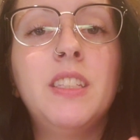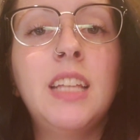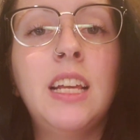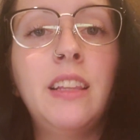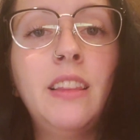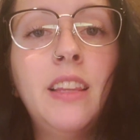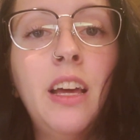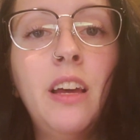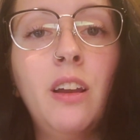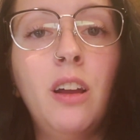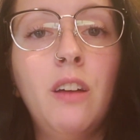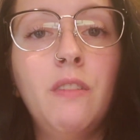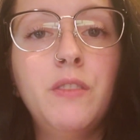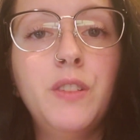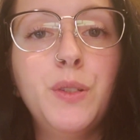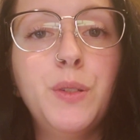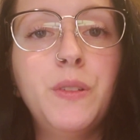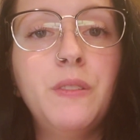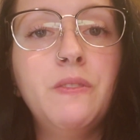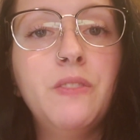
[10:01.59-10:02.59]
sent that off
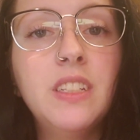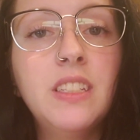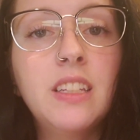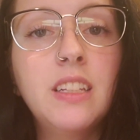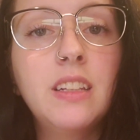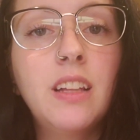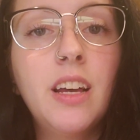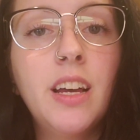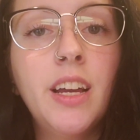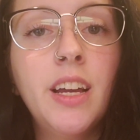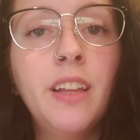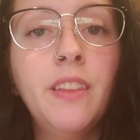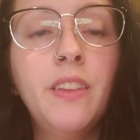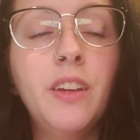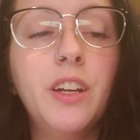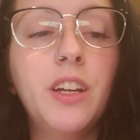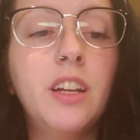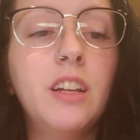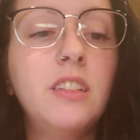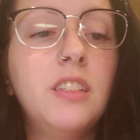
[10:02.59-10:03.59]
to Invisalign.
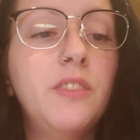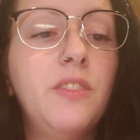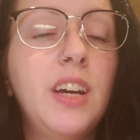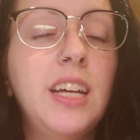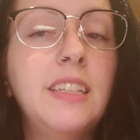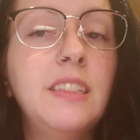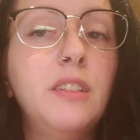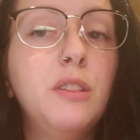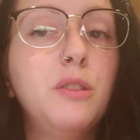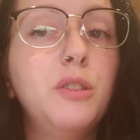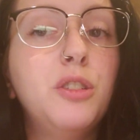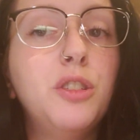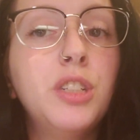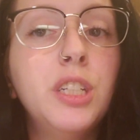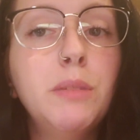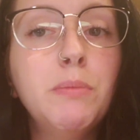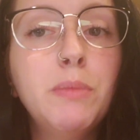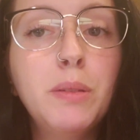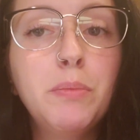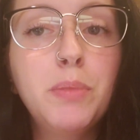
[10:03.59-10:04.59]
They're going to devise a new
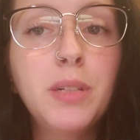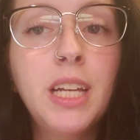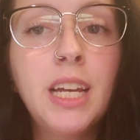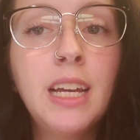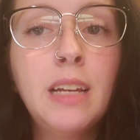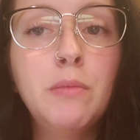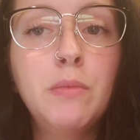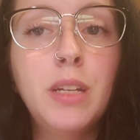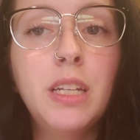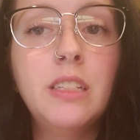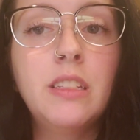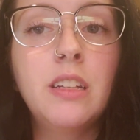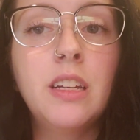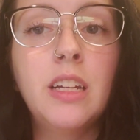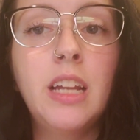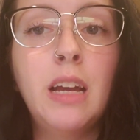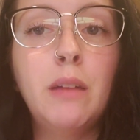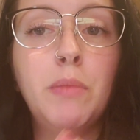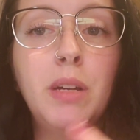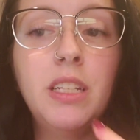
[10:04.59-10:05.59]
treatment plan based
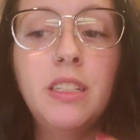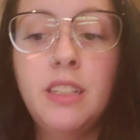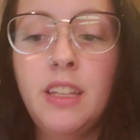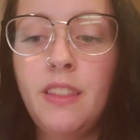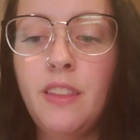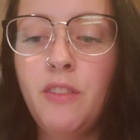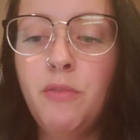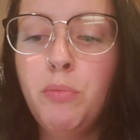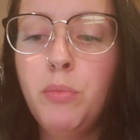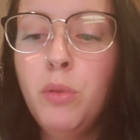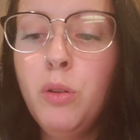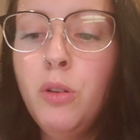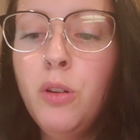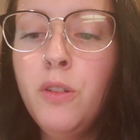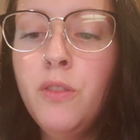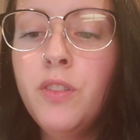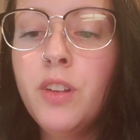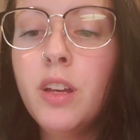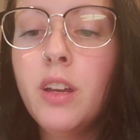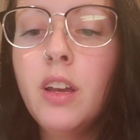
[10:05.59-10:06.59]
on how my teeth have
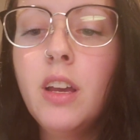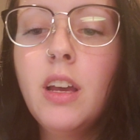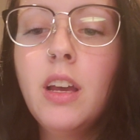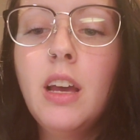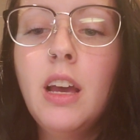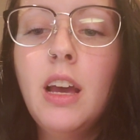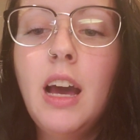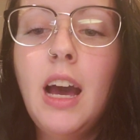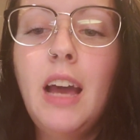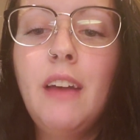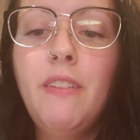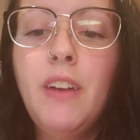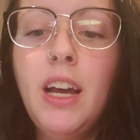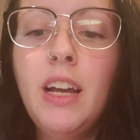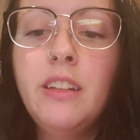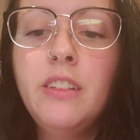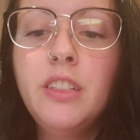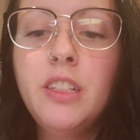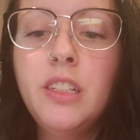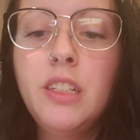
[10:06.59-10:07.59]
moved. I've
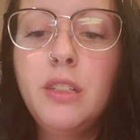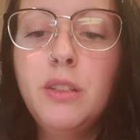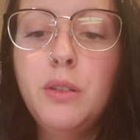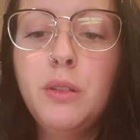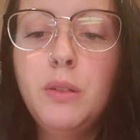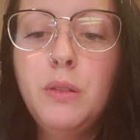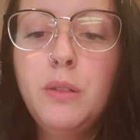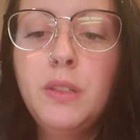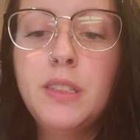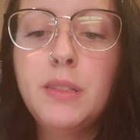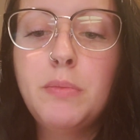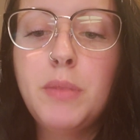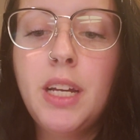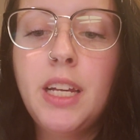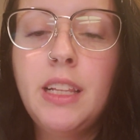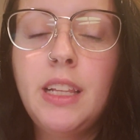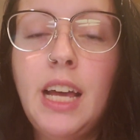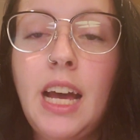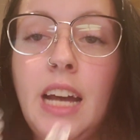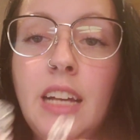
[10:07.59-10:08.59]
had to use
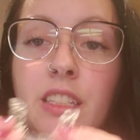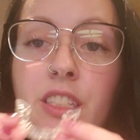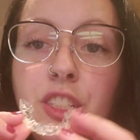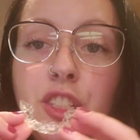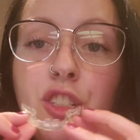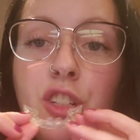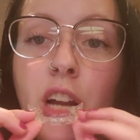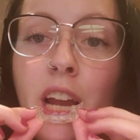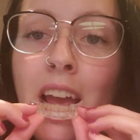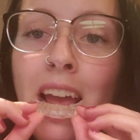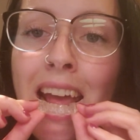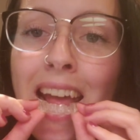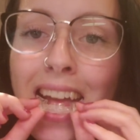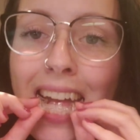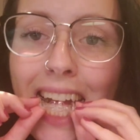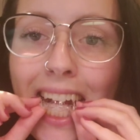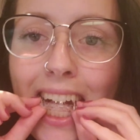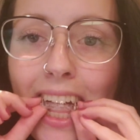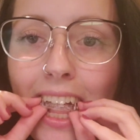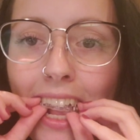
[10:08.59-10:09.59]
my last
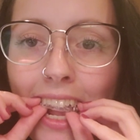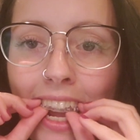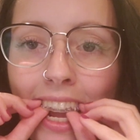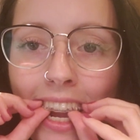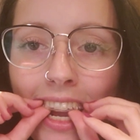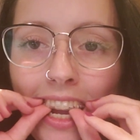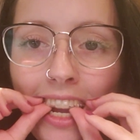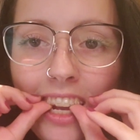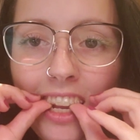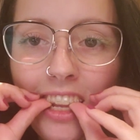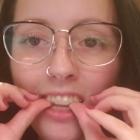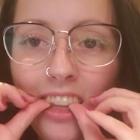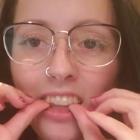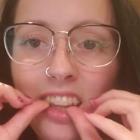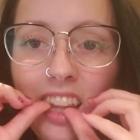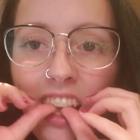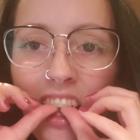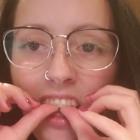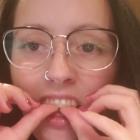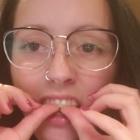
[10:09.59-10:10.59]
tray
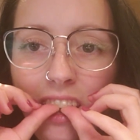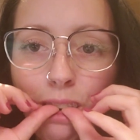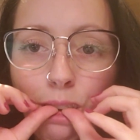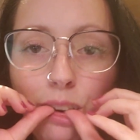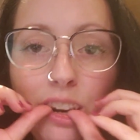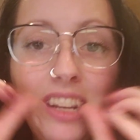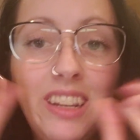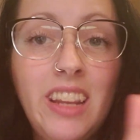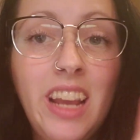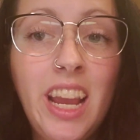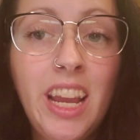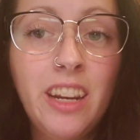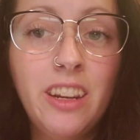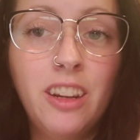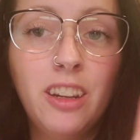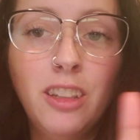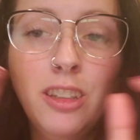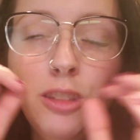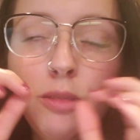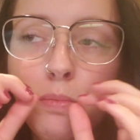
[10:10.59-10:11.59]
as a
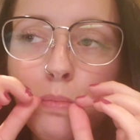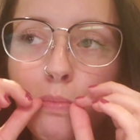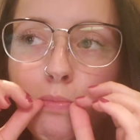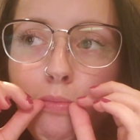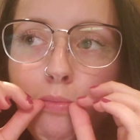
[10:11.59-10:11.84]
retainer